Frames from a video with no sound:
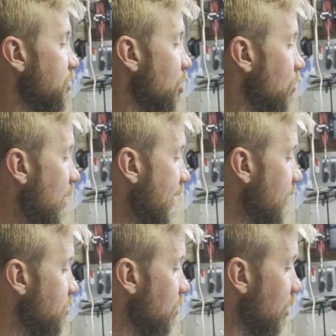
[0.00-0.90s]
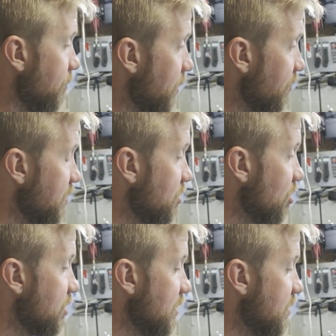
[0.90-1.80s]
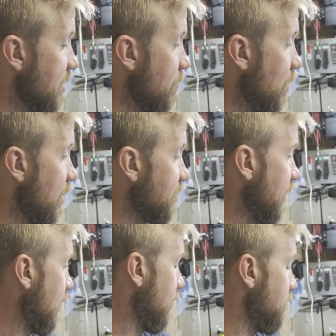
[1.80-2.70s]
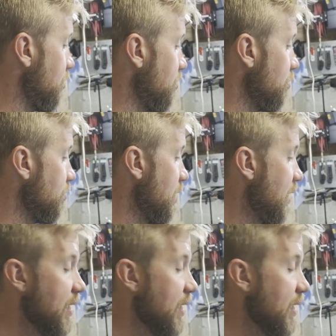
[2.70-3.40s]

So I got to do a little bit of research and see what else I got to do